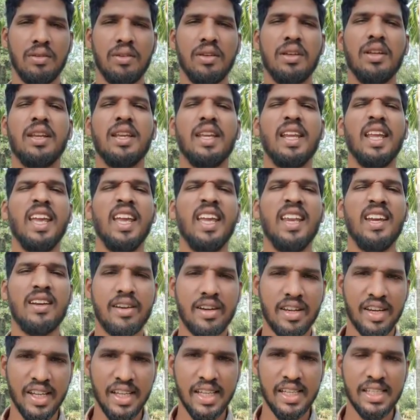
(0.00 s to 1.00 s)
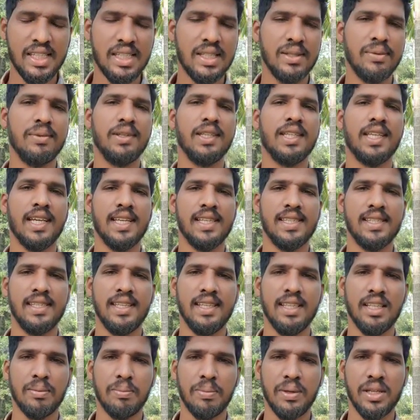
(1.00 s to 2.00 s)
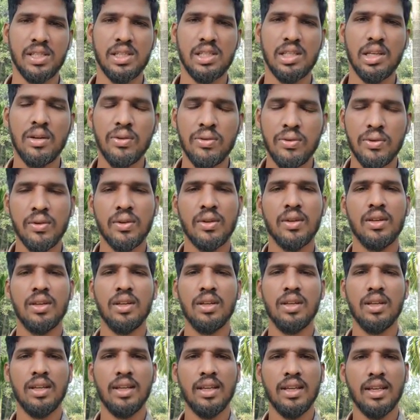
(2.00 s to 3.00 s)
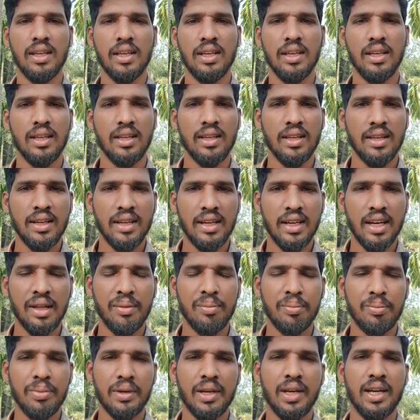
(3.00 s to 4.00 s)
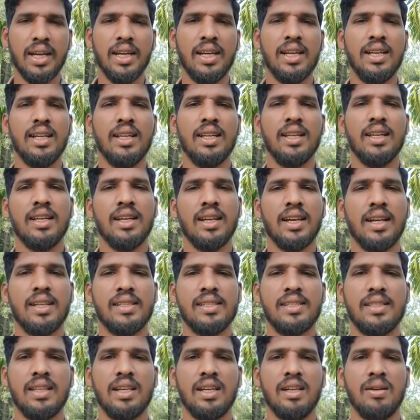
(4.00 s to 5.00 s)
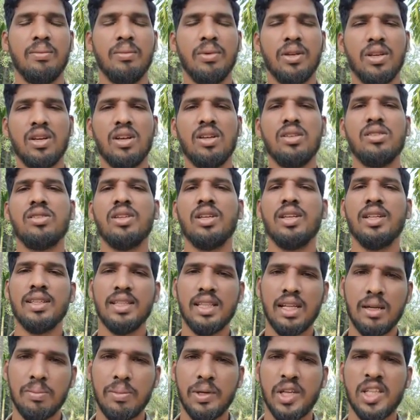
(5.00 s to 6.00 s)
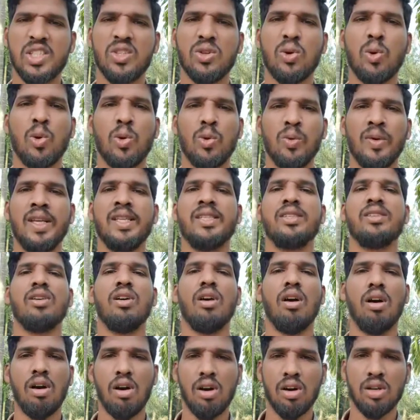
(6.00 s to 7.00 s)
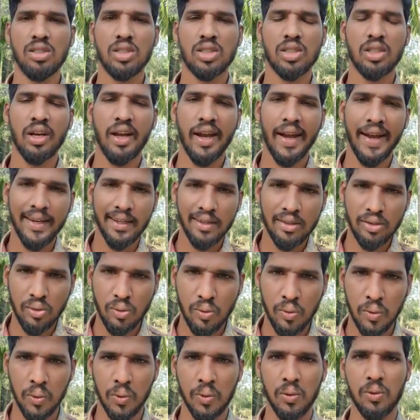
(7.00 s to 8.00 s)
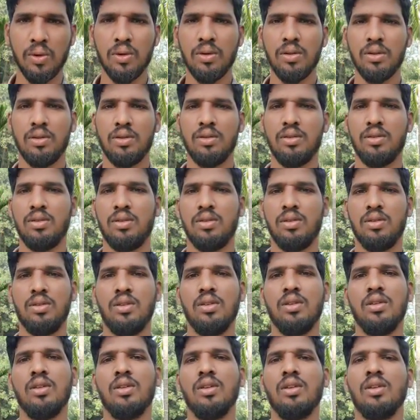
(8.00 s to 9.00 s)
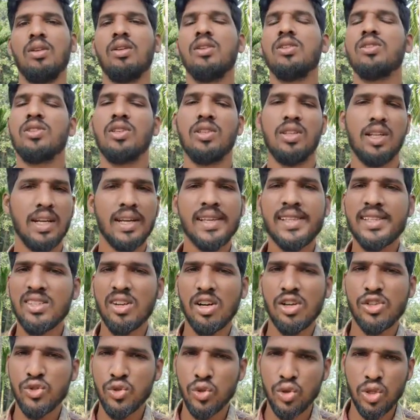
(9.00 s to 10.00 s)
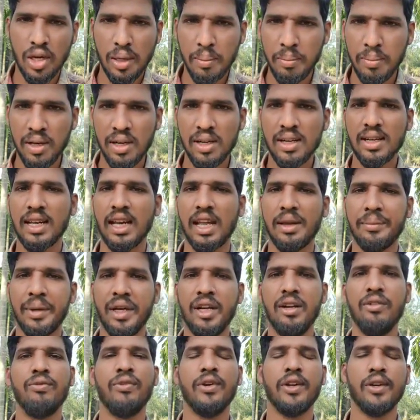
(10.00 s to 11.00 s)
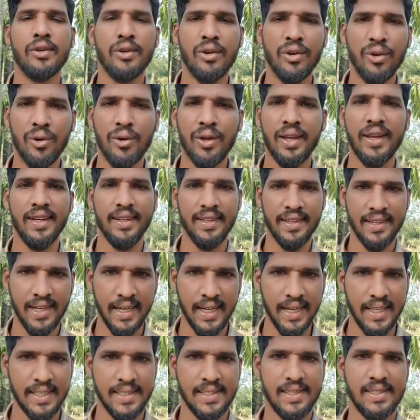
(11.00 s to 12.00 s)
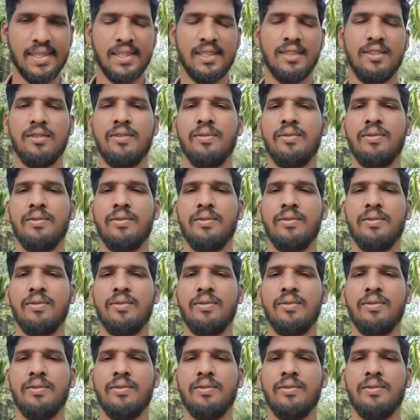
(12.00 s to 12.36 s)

Rare trees we can see in the place of temperate grassland, because that place always hot and cool, so that is not suitable climate for growing trees.